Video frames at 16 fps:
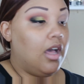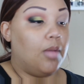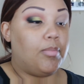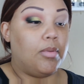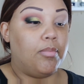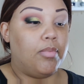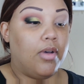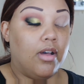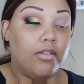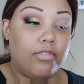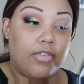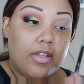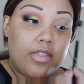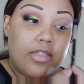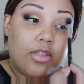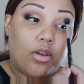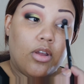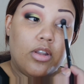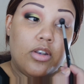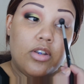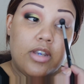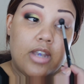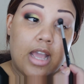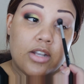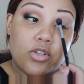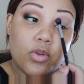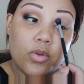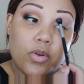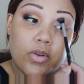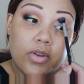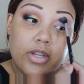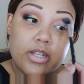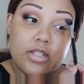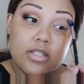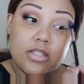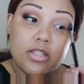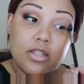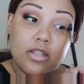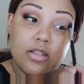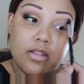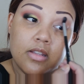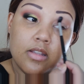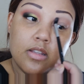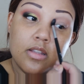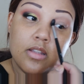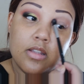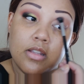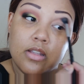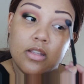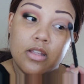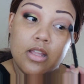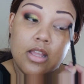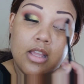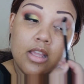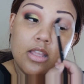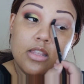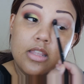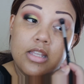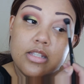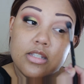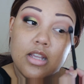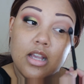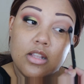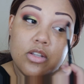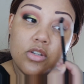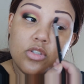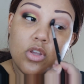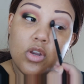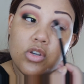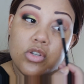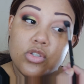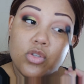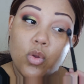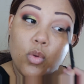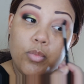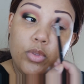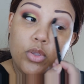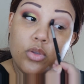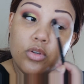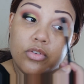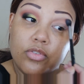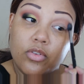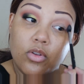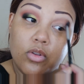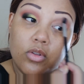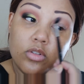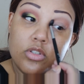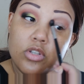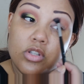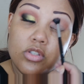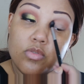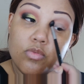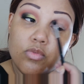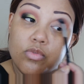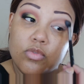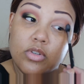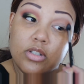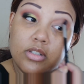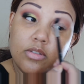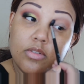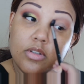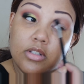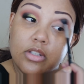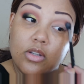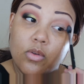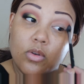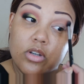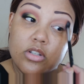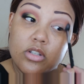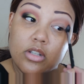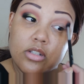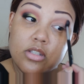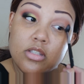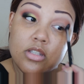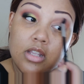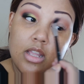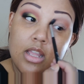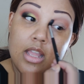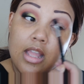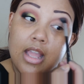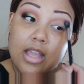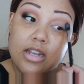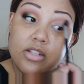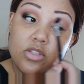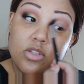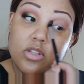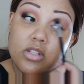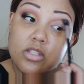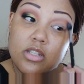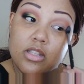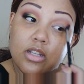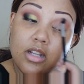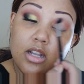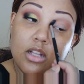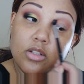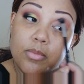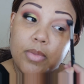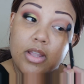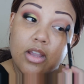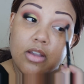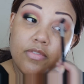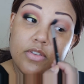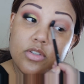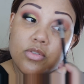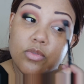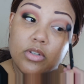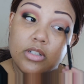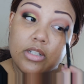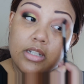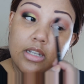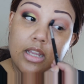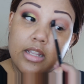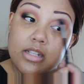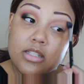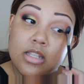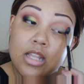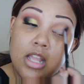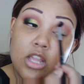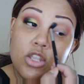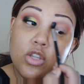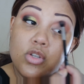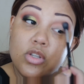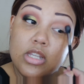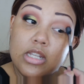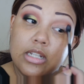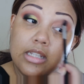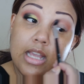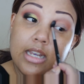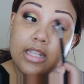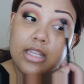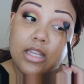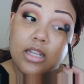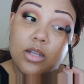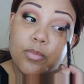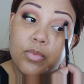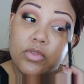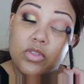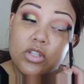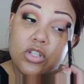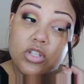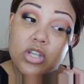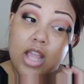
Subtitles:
up above the natural crease. These colors are so beautiful, just really, really gorgeous. And as you can see, the color payoff is really nice. You do get a lot of kick up with these